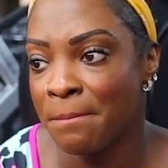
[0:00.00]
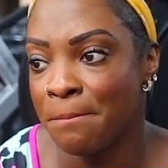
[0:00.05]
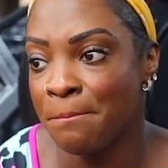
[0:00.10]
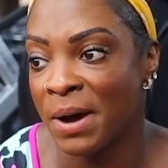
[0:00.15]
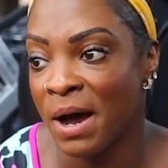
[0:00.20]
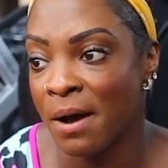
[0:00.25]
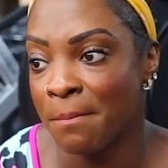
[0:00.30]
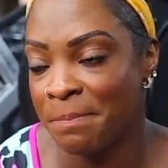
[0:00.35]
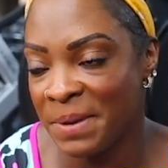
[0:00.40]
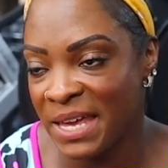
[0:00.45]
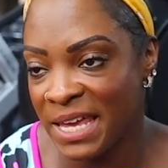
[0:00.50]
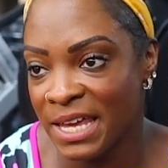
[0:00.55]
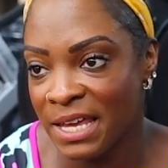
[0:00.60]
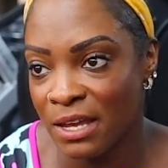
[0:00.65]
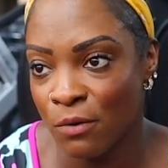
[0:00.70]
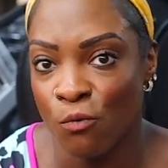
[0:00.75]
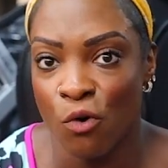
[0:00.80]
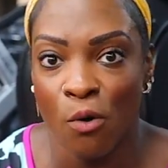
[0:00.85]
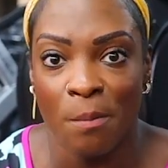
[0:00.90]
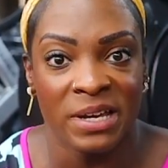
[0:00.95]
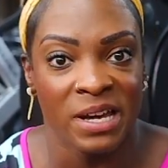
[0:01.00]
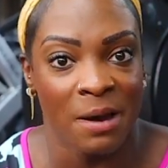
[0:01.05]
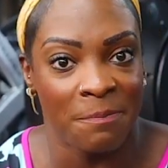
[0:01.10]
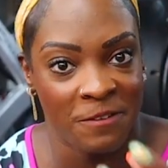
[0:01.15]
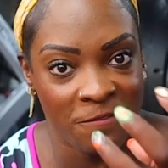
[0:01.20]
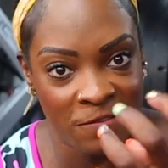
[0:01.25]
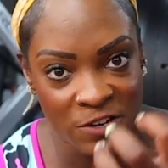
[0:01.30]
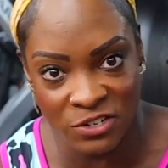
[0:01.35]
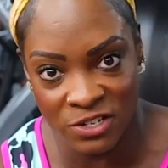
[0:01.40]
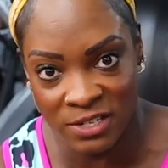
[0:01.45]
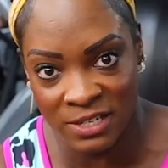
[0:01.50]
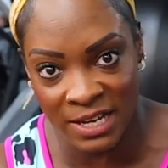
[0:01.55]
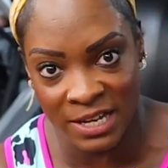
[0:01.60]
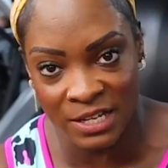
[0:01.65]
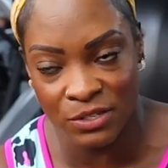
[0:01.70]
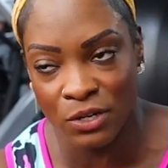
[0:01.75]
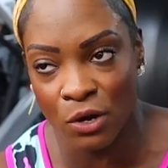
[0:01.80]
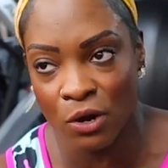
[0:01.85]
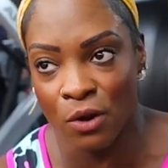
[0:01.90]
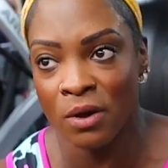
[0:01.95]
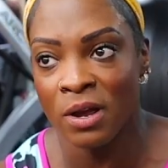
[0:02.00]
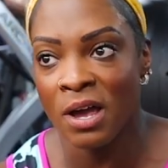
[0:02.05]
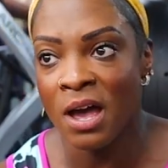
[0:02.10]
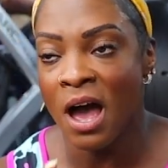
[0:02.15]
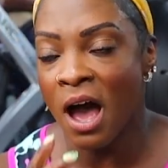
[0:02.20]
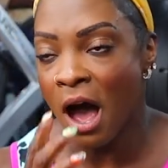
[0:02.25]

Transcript: but B, warming up efficiently. So